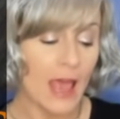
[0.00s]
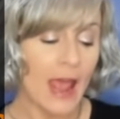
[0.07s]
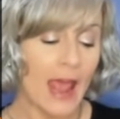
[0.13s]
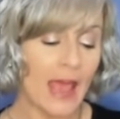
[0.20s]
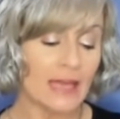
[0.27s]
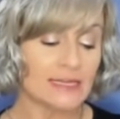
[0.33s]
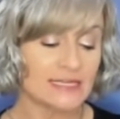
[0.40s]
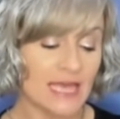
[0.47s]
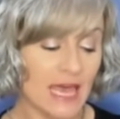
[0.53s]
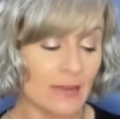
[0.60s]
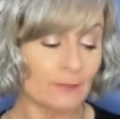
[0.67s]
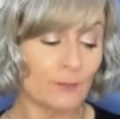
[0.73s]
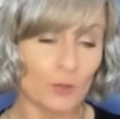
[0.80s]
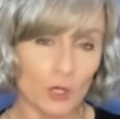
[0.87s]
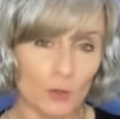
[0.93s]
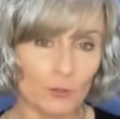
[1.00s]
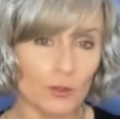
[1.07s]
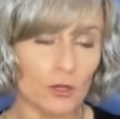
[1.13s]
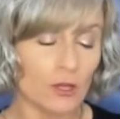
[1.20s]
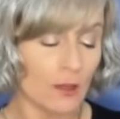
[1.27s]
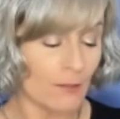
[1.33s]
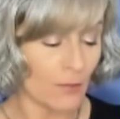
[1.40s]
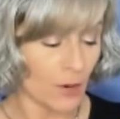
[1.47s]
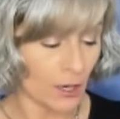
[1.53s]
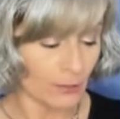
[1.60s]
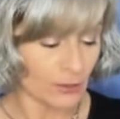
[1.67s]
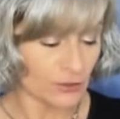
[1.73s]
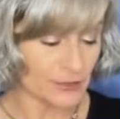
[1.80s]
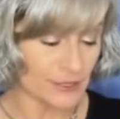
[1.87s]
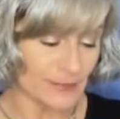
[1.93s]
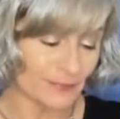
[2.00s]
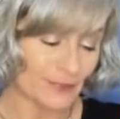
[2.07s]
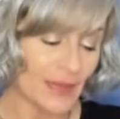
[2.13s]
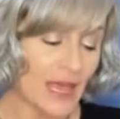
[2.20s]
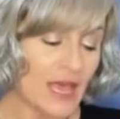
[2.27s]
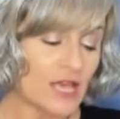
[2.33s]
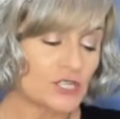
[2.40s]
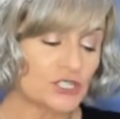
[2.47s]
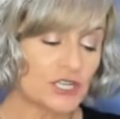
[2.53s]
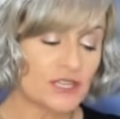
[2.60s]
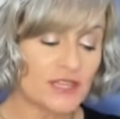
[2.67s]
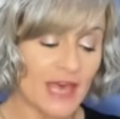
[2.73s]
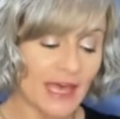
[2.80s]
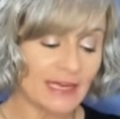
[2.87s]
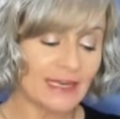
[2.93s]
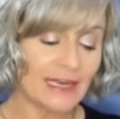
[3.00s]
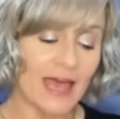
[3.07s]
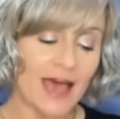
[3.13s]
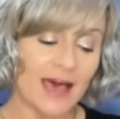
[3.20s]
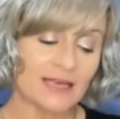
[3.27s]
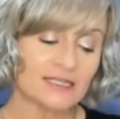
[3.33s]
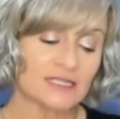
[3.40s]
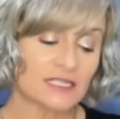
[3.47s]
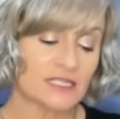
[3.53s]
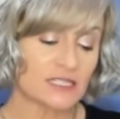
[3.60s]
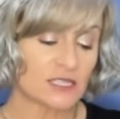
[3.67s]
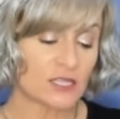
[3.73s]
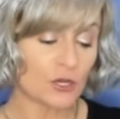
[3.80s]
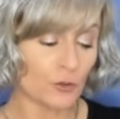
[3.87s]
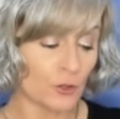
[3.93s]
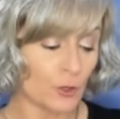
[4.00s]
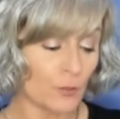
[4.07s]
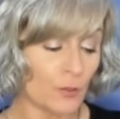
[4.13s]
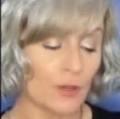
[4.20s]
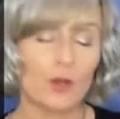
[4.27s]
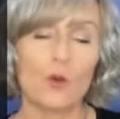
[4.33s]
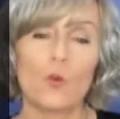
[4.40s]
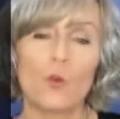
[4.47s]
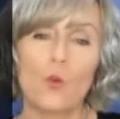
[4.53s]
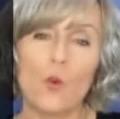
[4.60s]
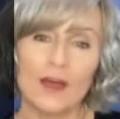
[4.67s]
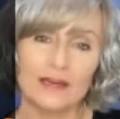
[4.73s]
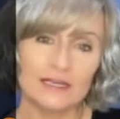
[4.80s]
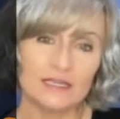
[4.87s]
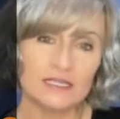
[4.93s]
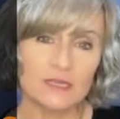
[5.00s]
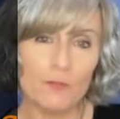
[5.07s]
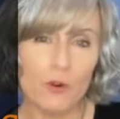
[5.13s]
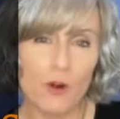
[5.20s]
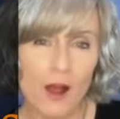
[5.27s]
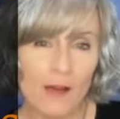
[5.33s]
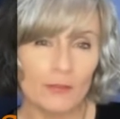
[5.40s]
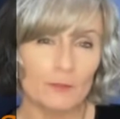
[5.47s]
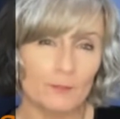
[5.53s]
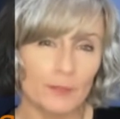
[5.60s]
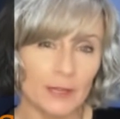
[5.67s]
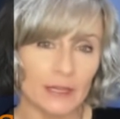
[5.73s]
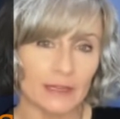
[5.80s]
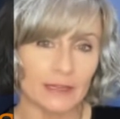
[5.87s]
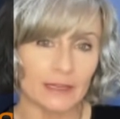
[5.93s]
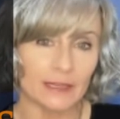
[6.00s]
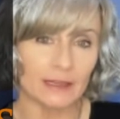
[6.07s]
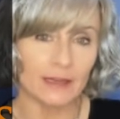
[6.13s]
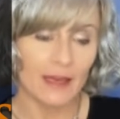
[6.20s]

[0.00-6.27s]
and 10 purple marbles. She then asks the group, what is the probability